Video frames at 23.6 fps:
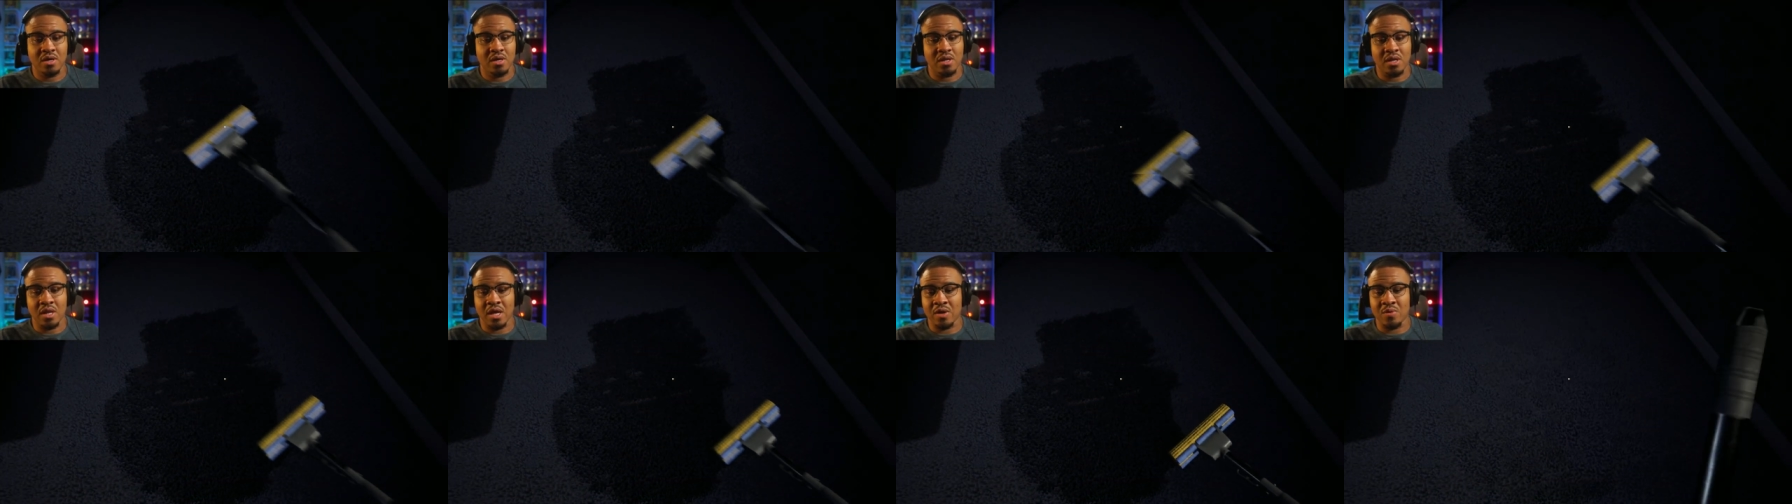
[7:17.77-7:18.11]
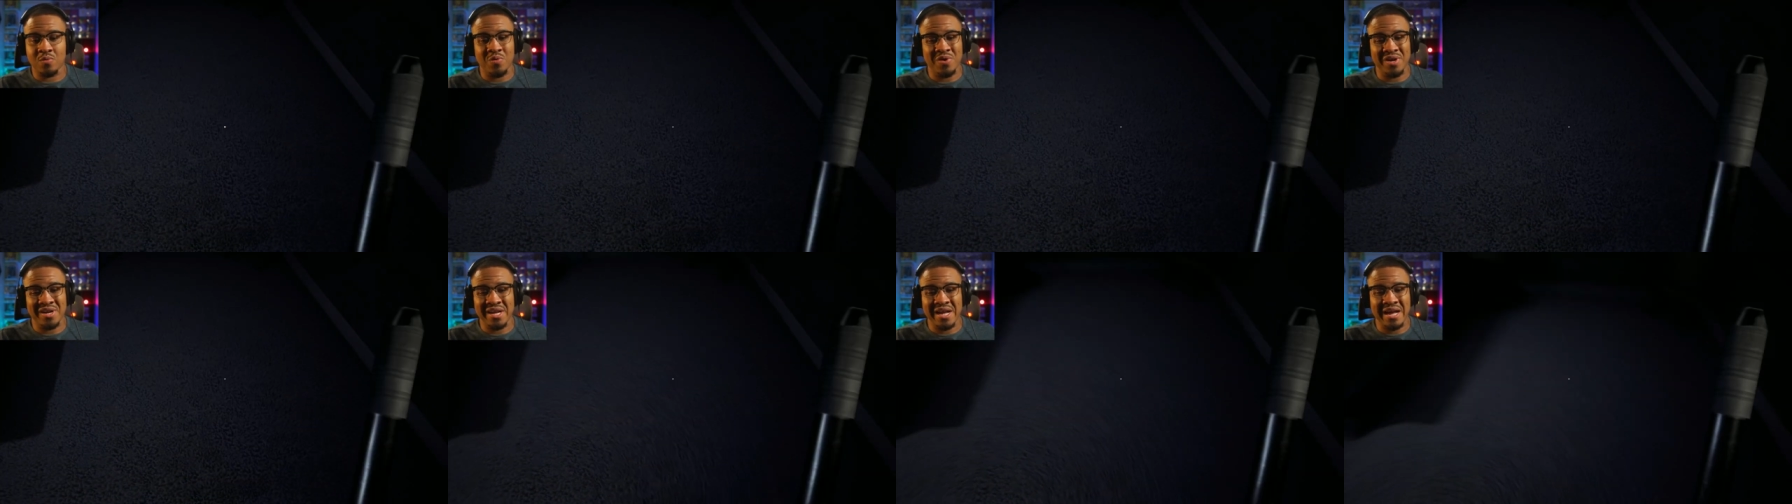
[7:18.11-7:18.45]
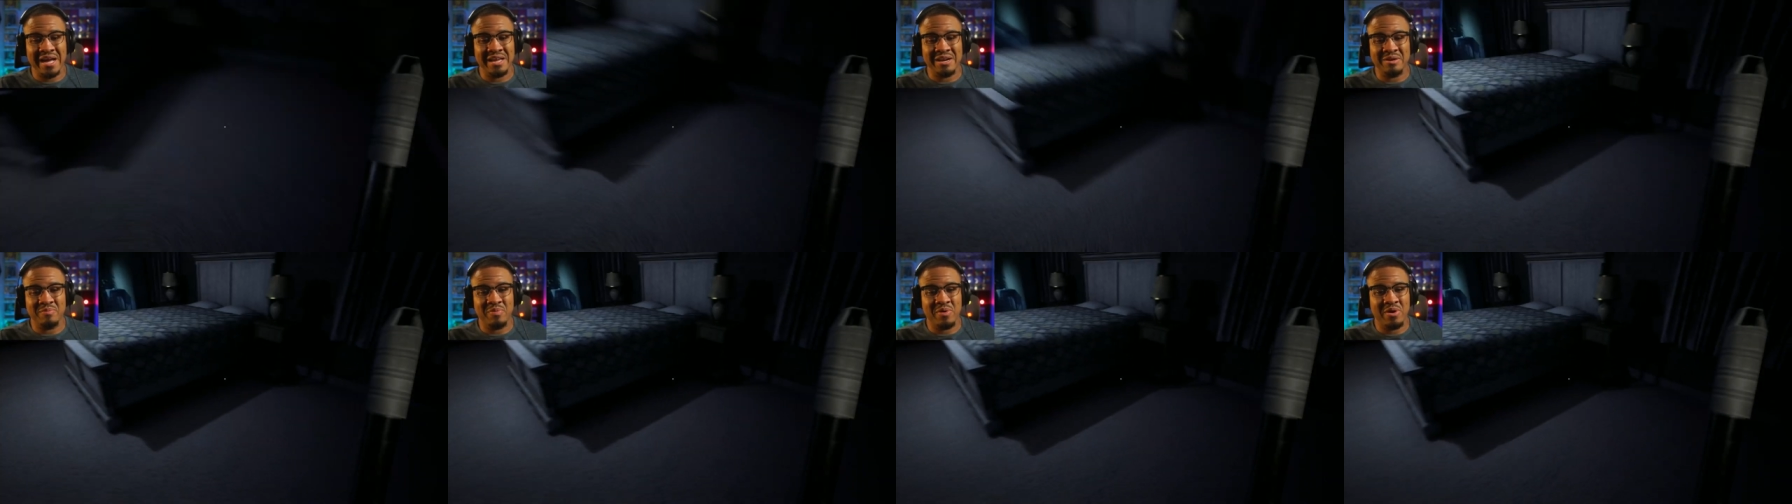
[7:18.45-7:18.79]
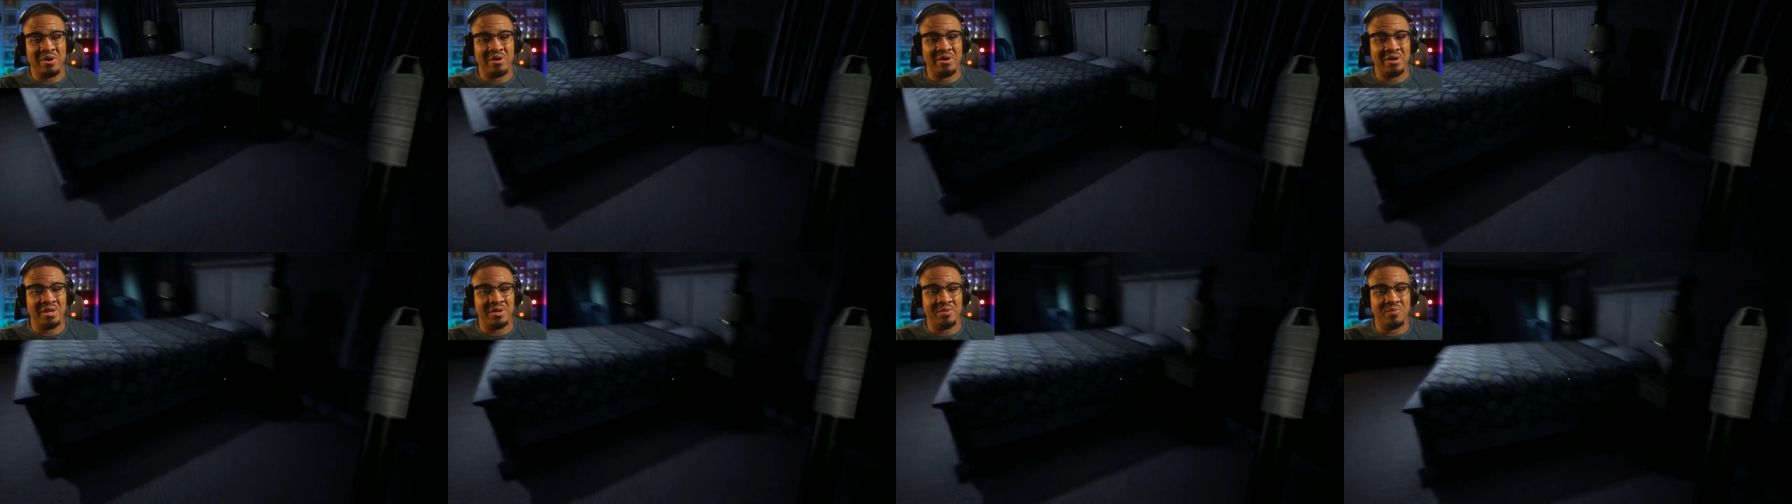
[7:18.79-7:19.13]
Like, what kind of
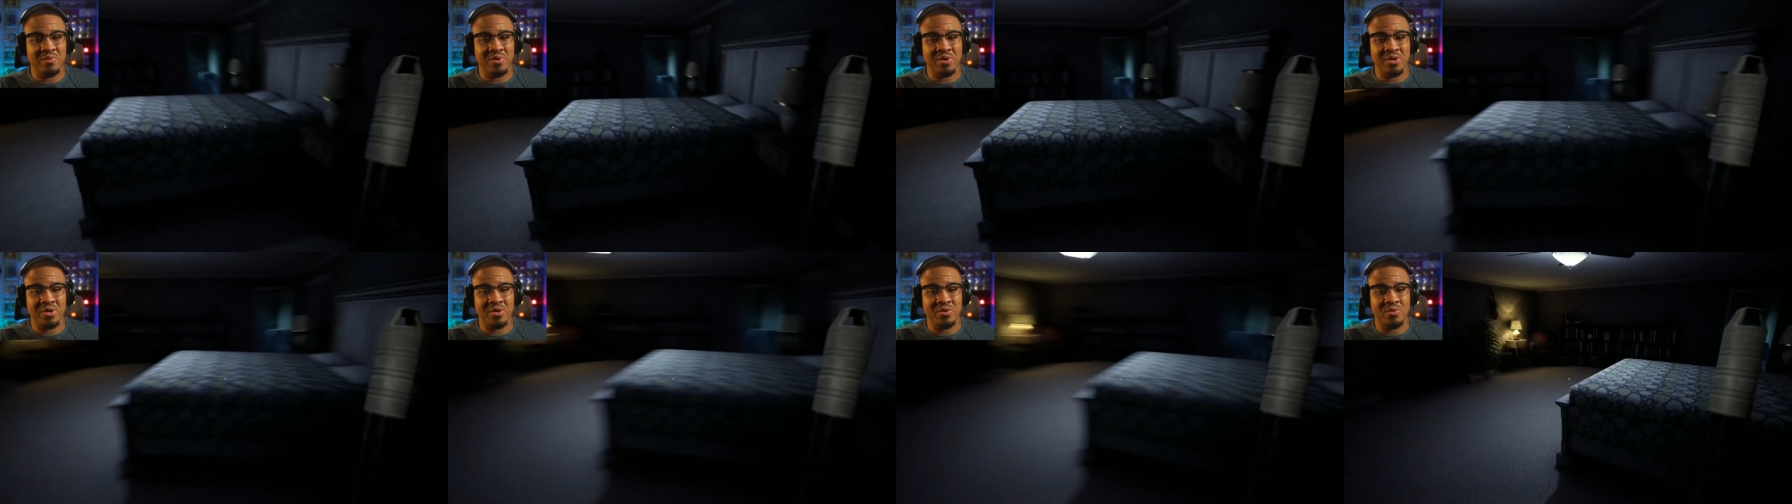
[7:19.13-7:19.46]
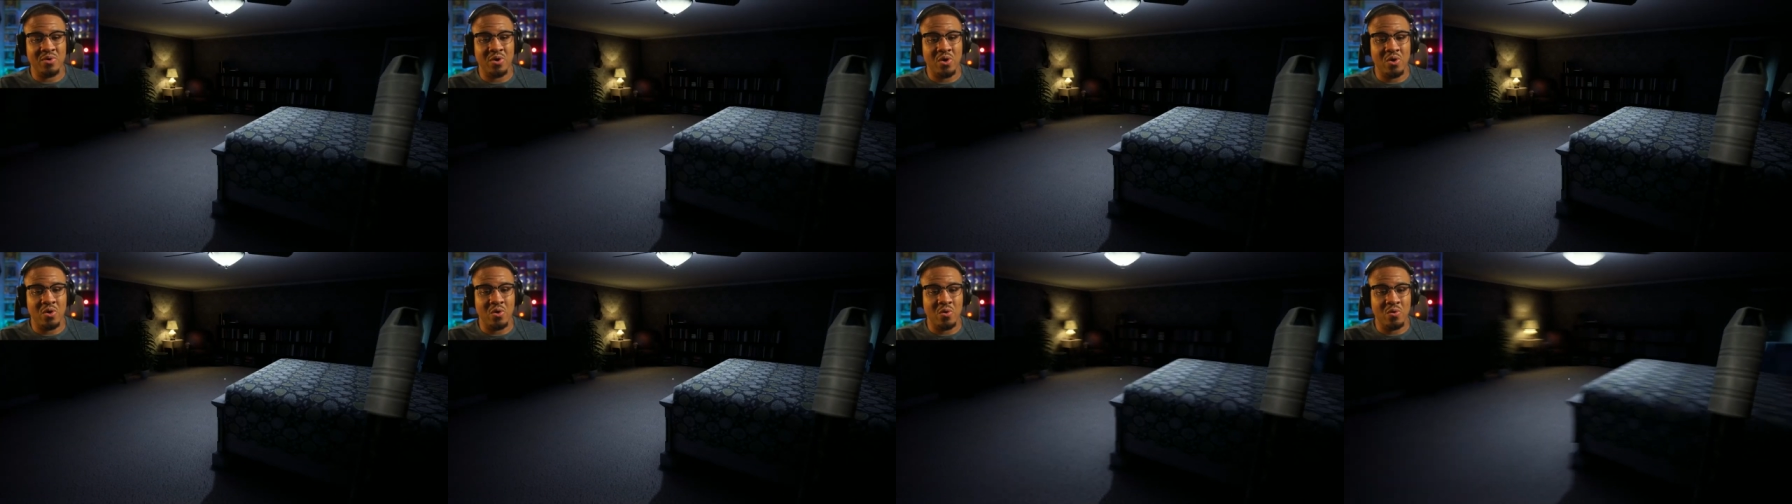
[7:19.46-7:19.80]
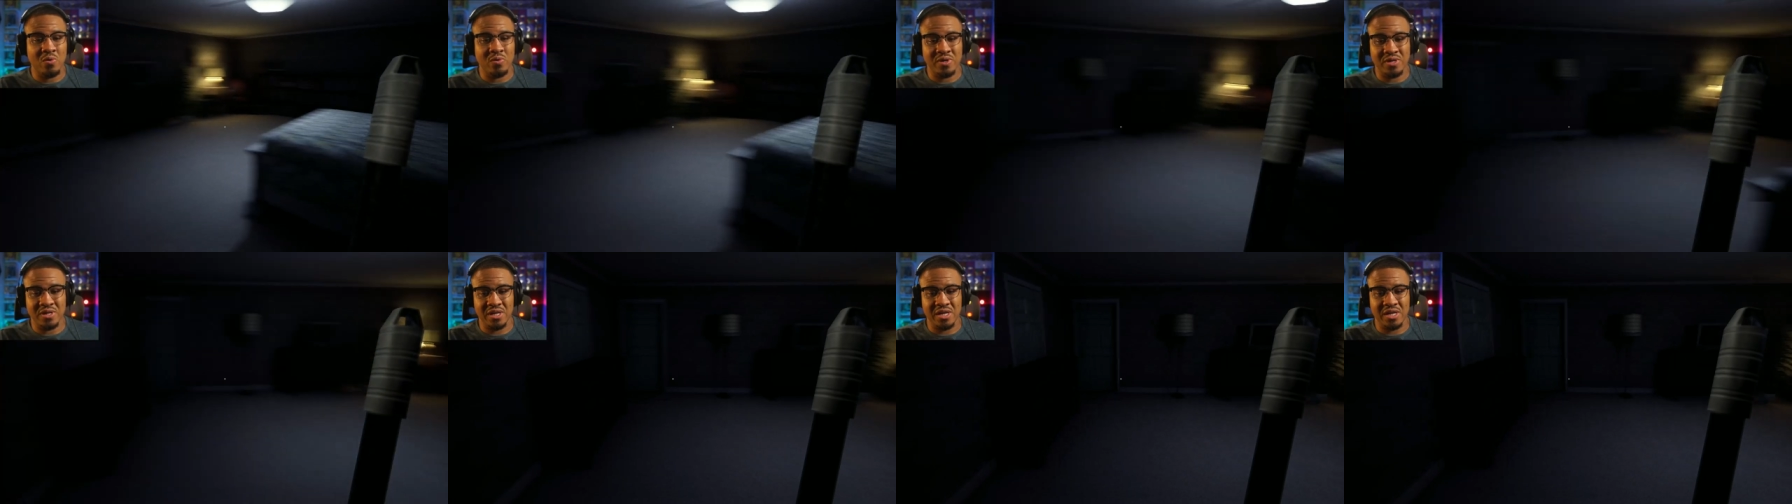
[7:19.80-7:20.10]
party were you holding